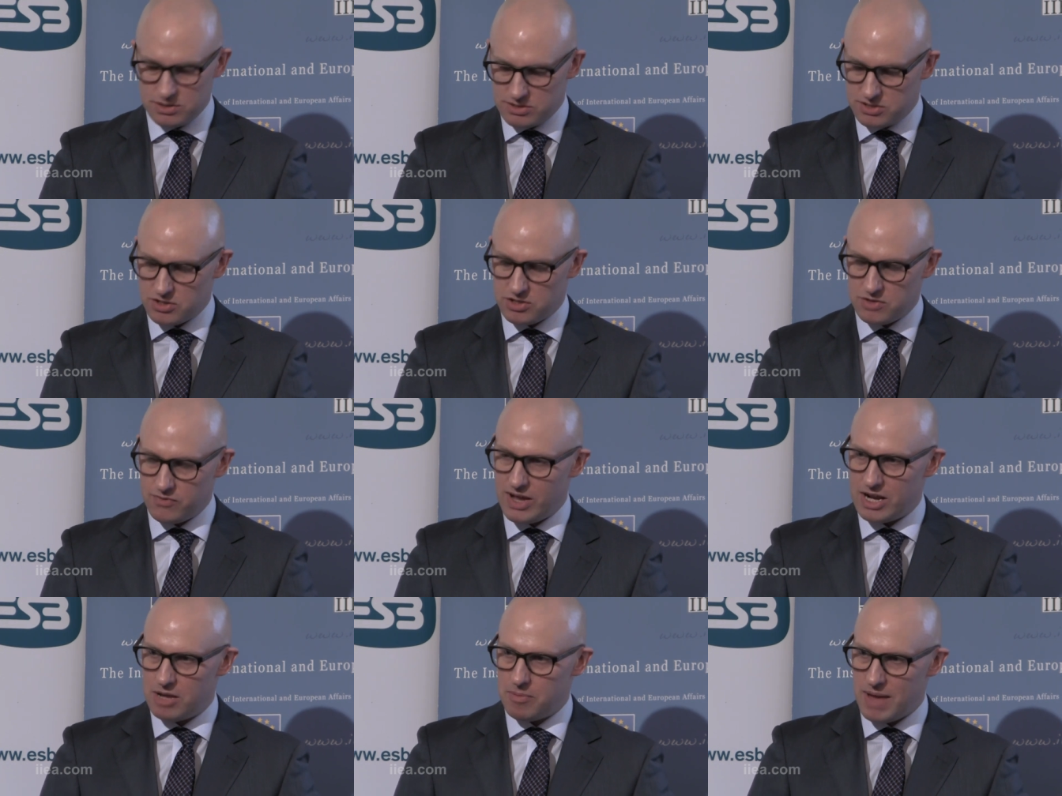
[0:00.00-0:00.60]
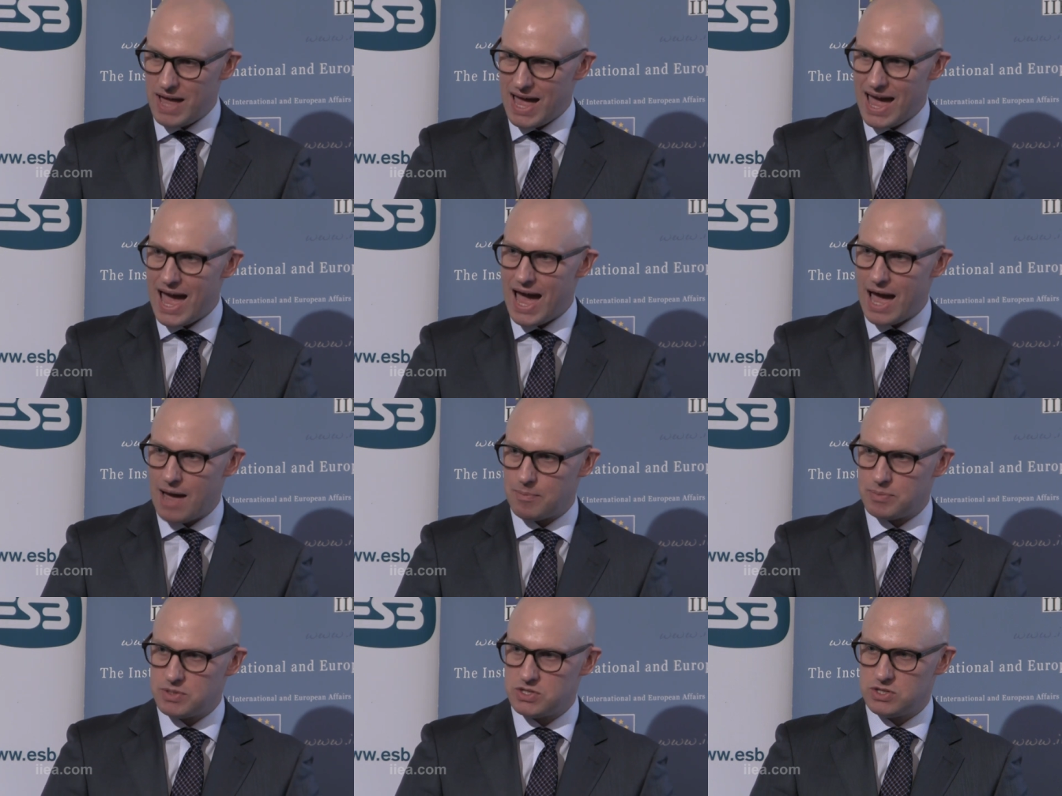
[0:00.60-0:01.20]
to develop
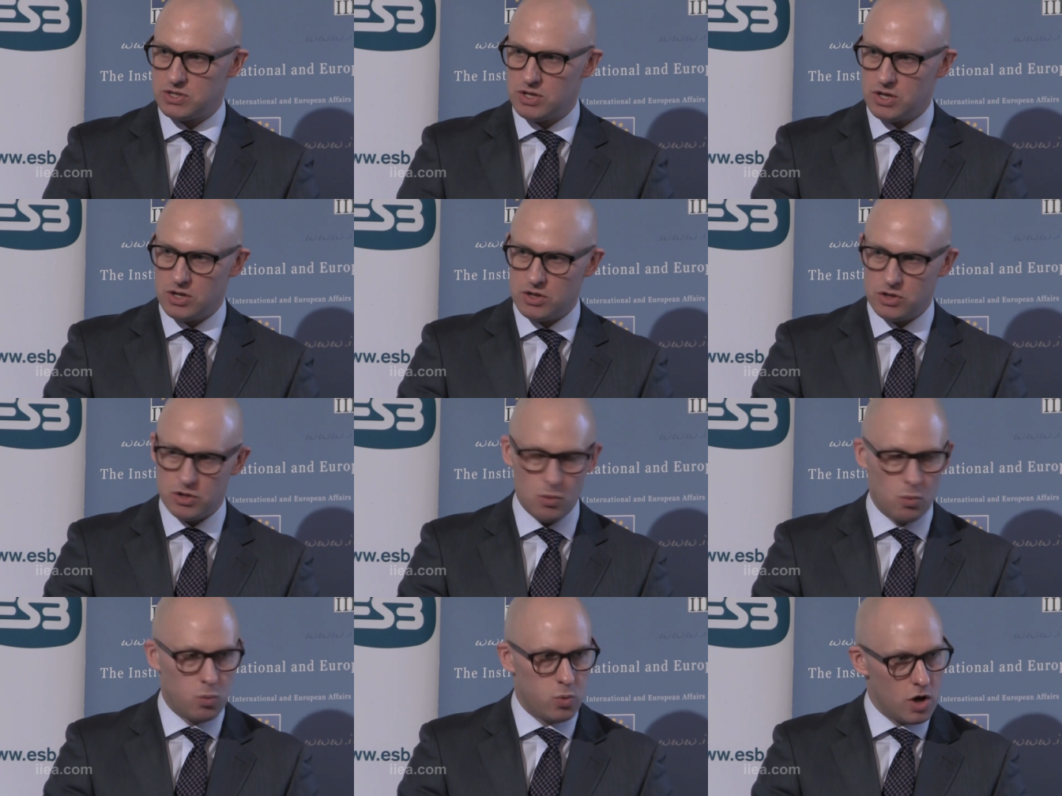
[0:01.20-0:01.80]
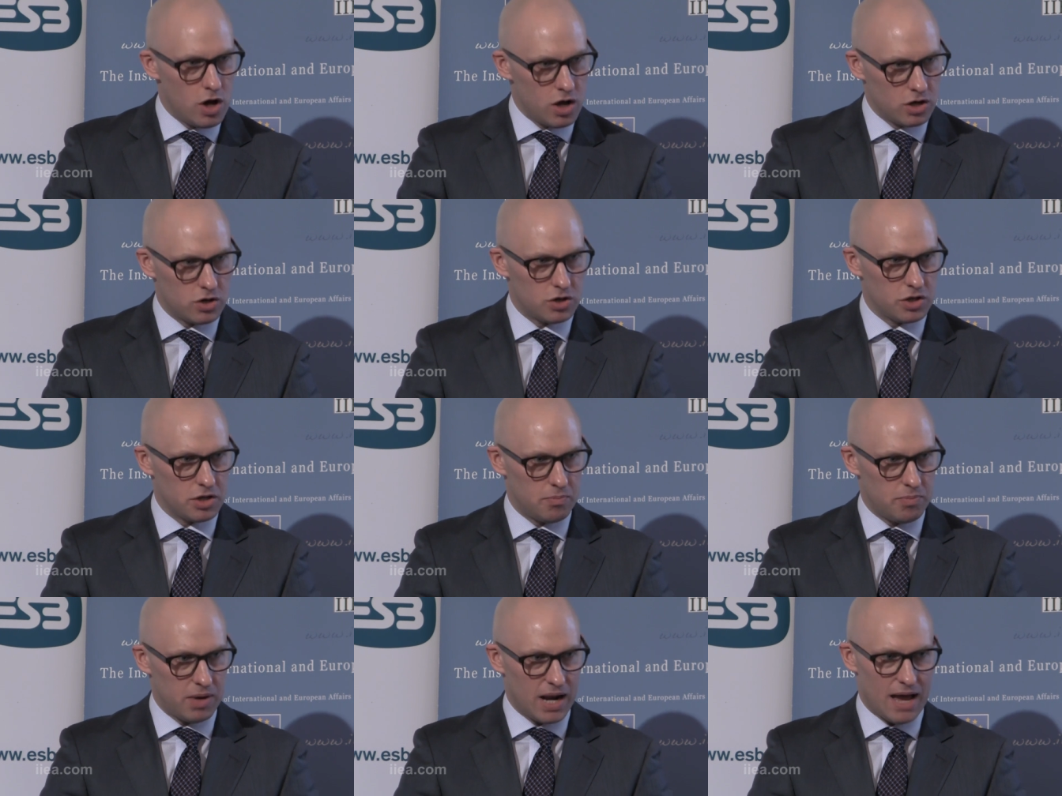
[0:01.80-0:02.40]
apps that work
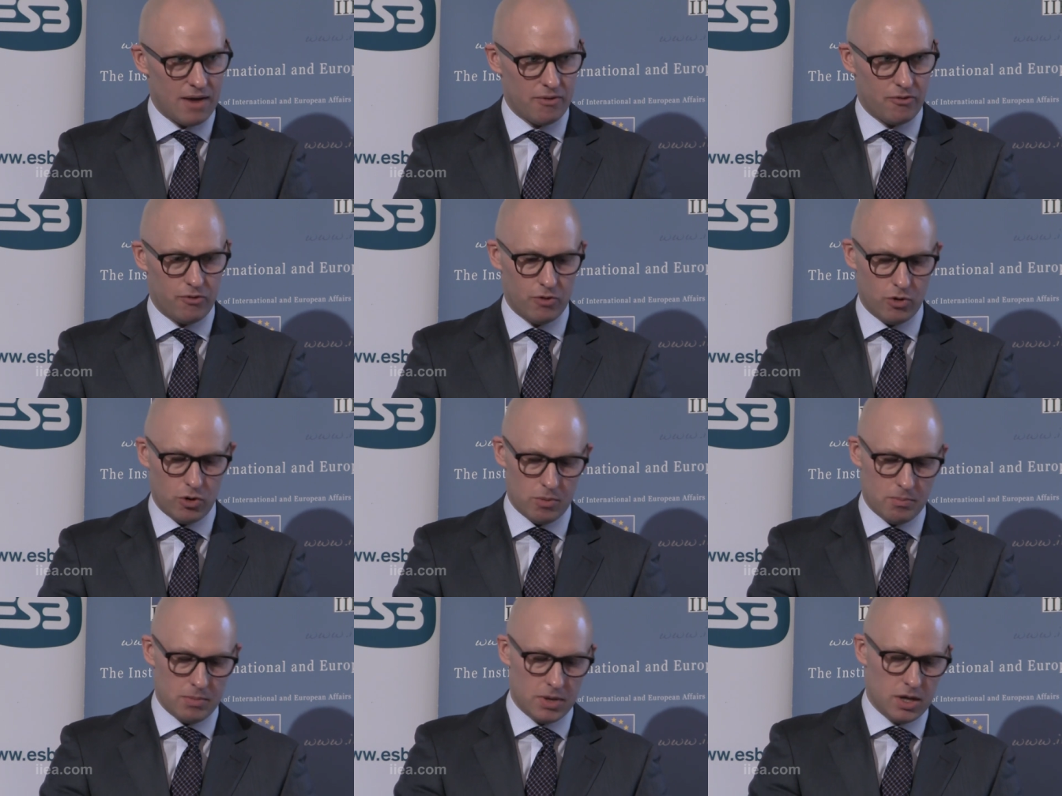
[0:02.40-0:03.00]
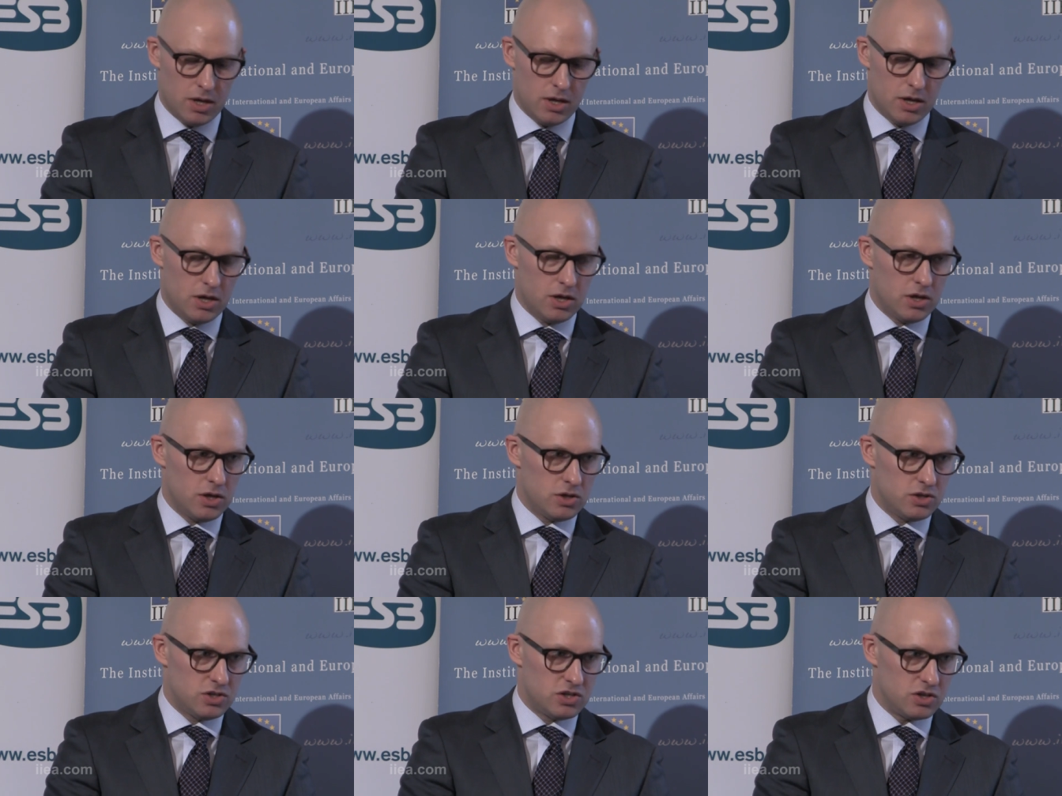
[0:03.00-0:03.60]
on the platform
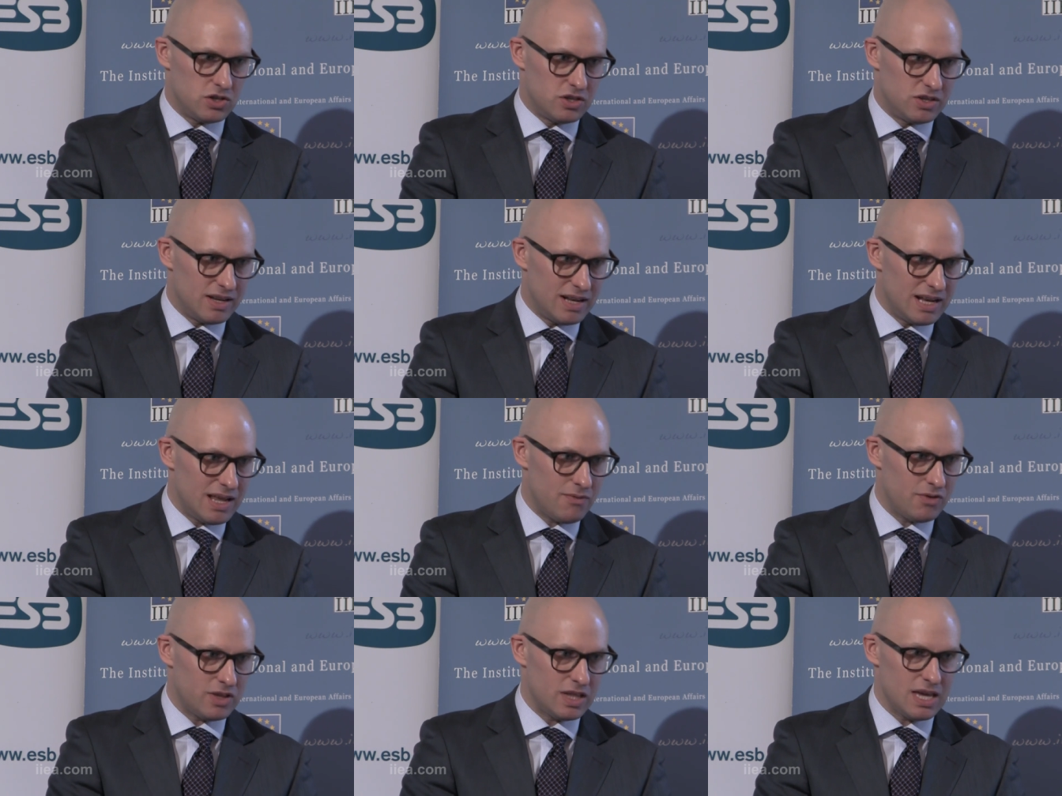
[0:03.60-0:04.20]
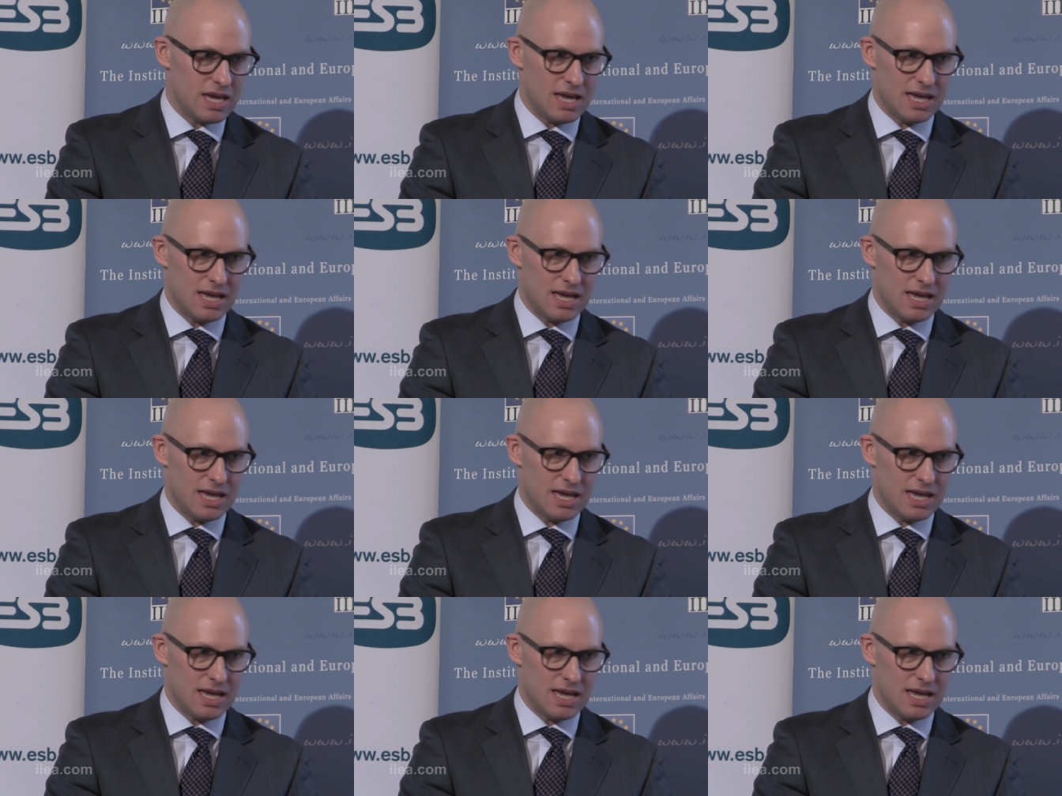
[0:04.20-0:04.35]
to deliver the